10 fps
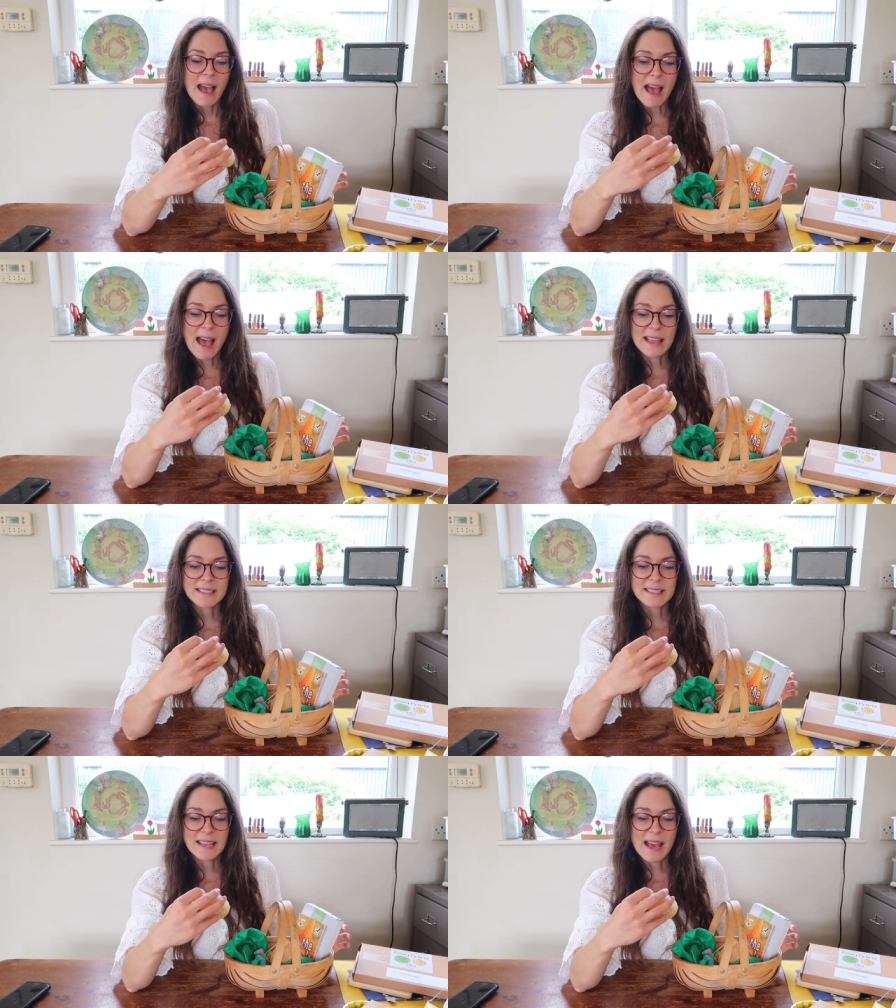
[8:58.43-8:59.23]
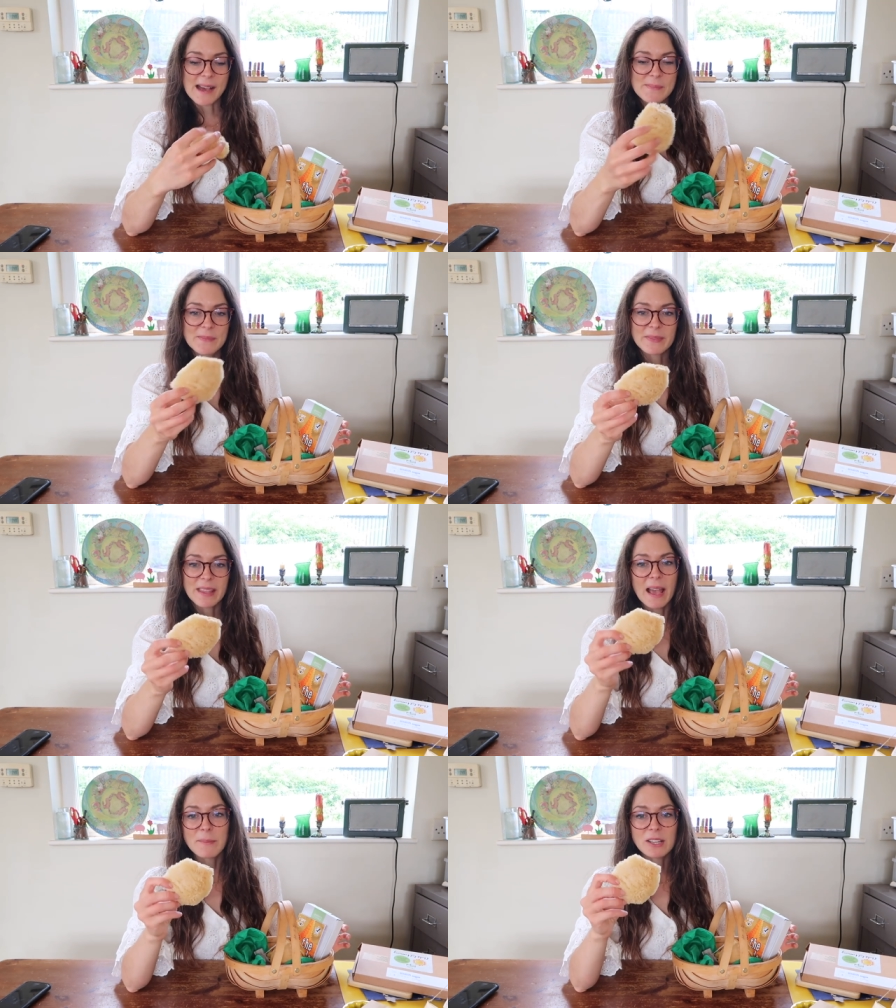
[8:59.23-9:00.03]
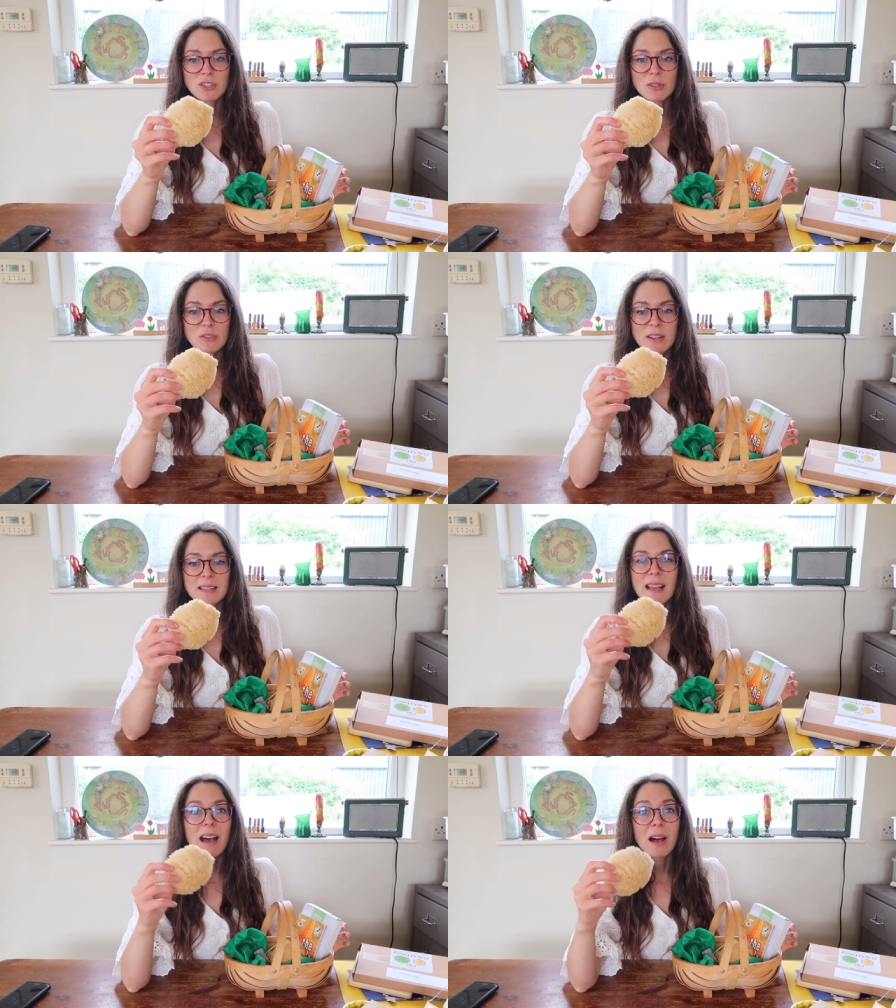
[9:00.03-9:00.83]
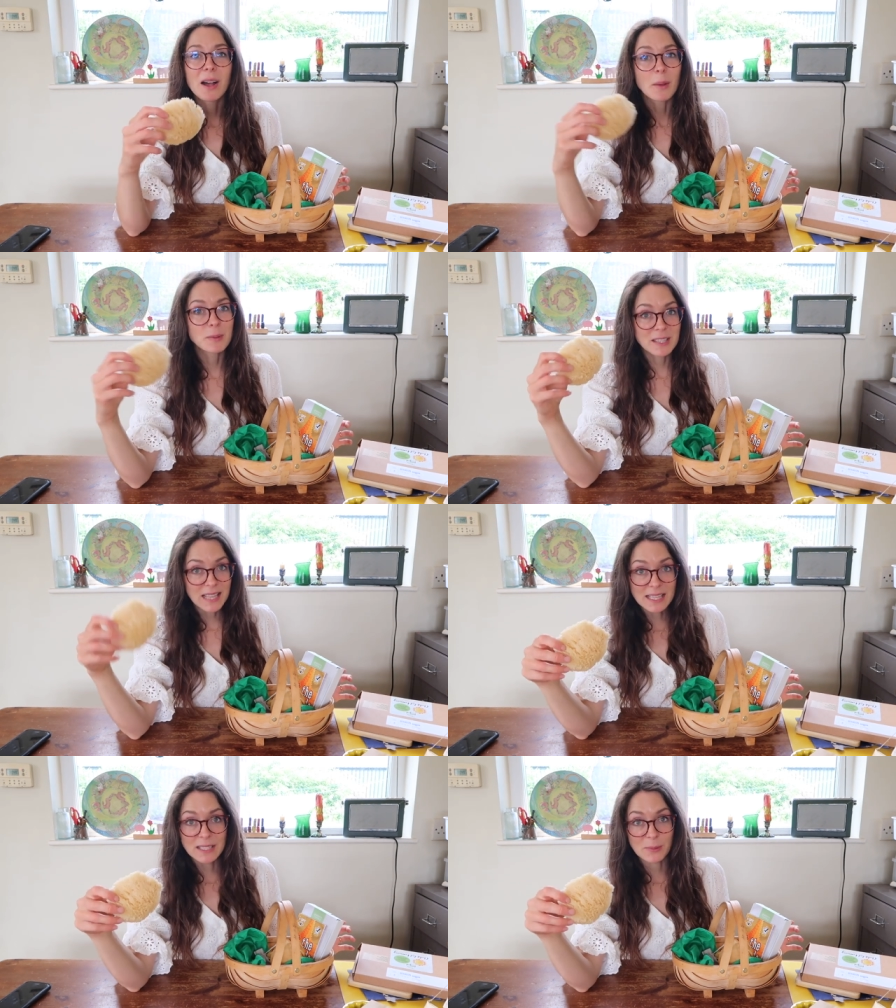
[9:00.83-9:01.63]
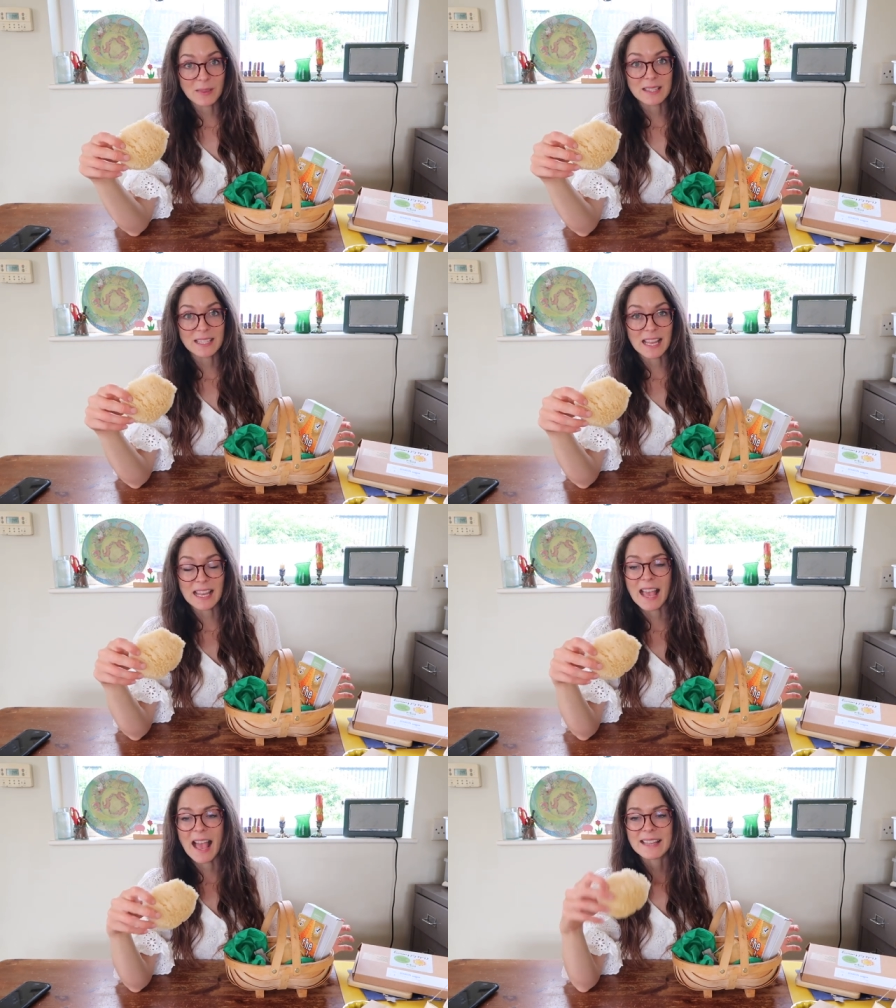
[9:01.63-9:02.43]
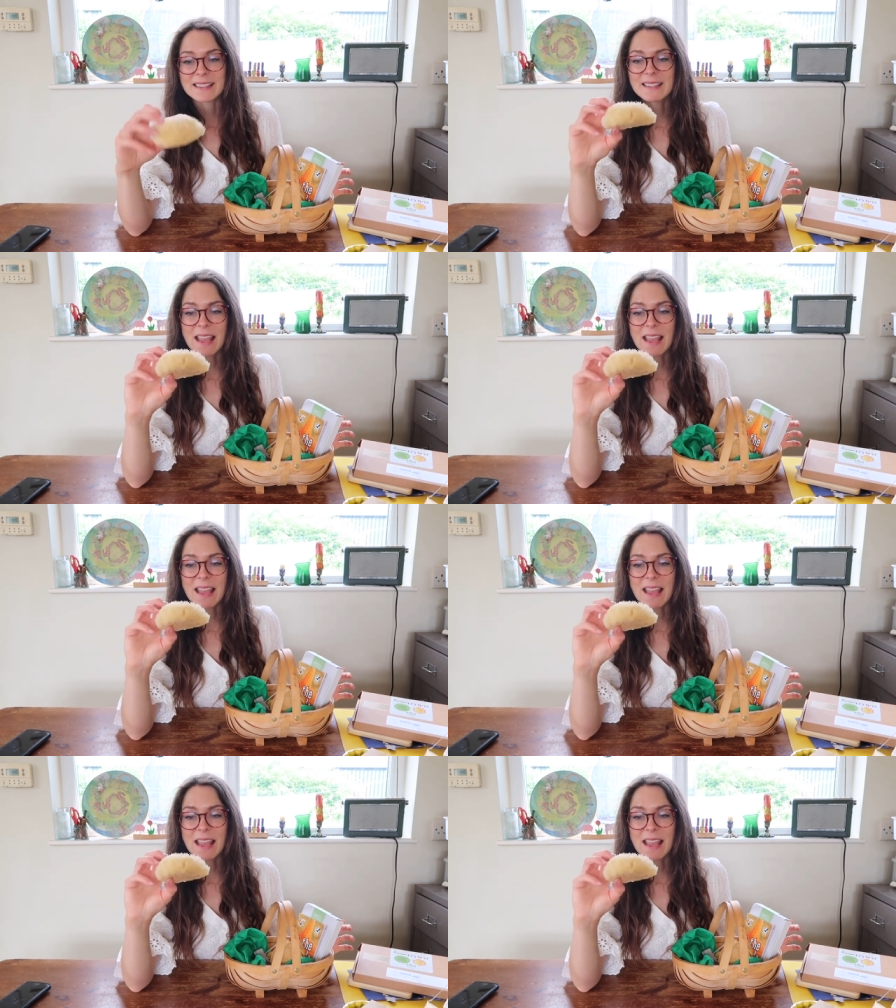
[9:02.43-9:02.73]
And um, yeah, my children are obsessed with the sea and